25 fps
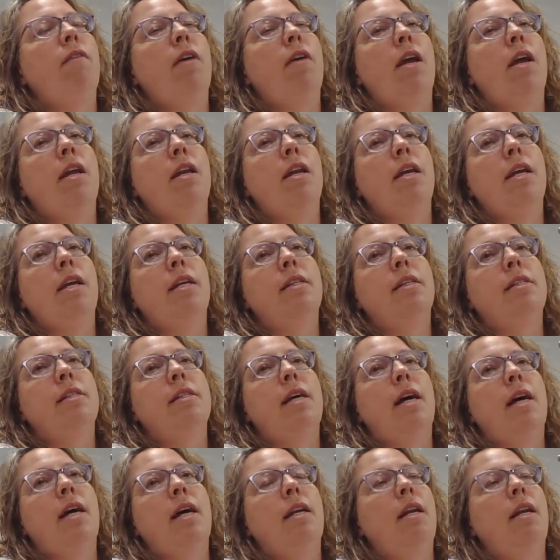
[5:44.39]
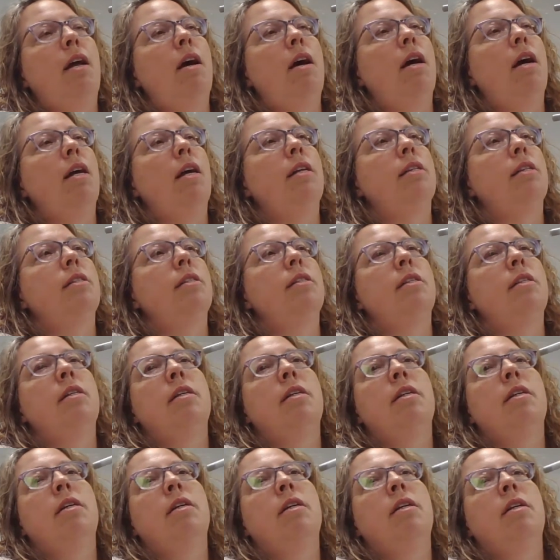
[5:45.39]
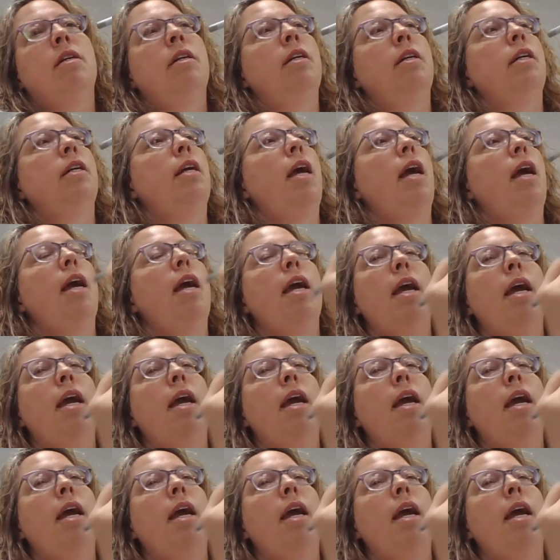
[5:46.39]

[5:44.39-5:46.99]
any inside lines. Okay,